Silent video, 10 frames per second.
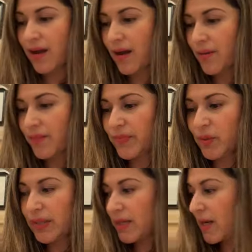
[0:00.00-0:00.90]

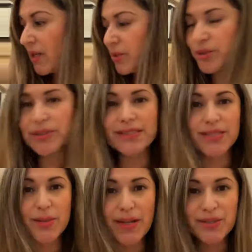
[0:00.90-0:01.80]
the way that I usually
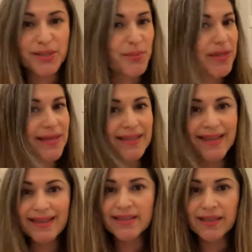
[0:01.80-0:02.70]
do. I just went and
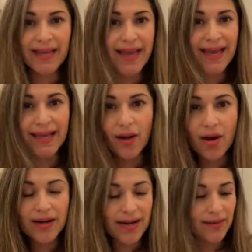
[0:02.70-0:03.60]
like head
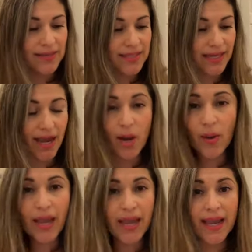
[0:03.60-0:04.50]
on. And I was like,
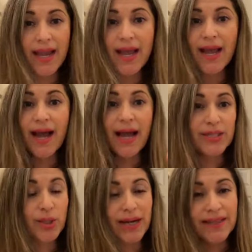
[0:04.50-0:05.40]
okay,
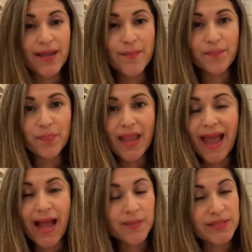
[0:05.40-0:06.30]
I tried them.
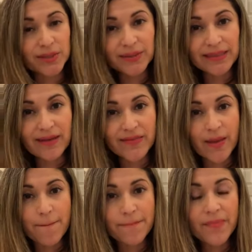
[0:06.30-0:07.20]
Absolutely love
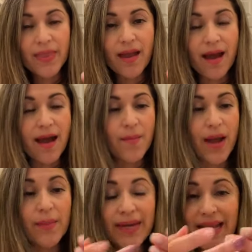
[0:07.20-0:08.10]
them.
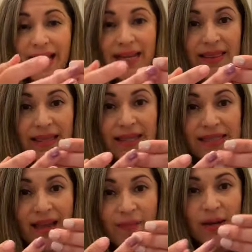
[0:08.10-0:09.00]
I mean, again,
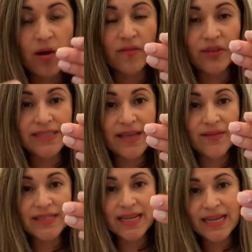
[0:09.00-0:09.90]
these have been on for
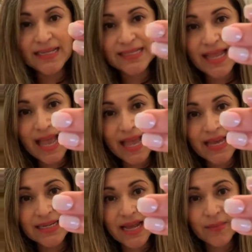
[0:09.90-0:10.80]
7 days.
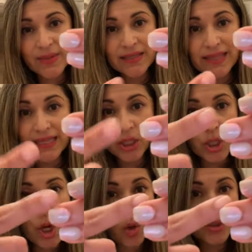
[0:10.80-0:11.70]
And I mean, like
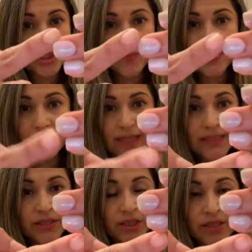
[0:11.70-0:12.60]
no chipping,
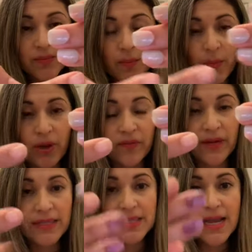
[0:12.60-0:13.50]
like just
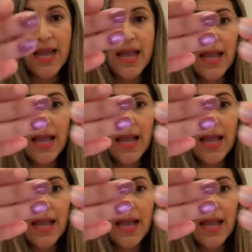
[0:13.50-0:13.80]
perfect.